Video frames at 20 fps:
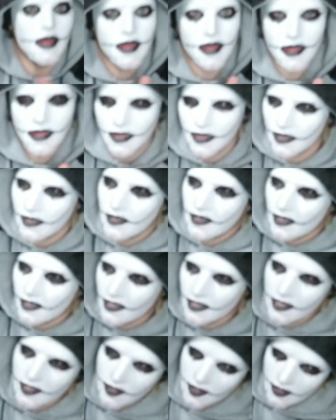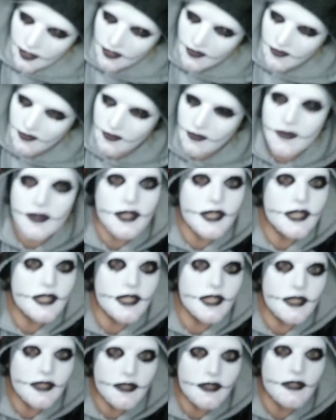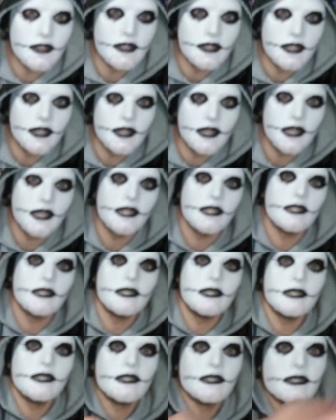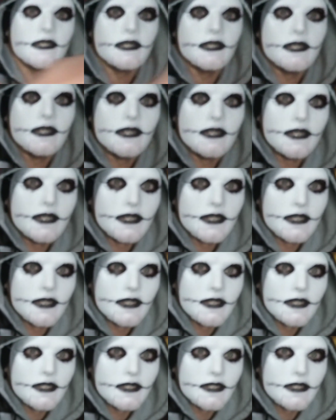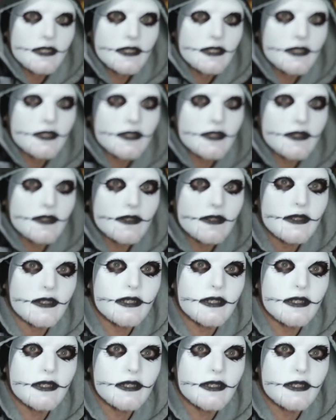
hey, it looks really good as it is. So,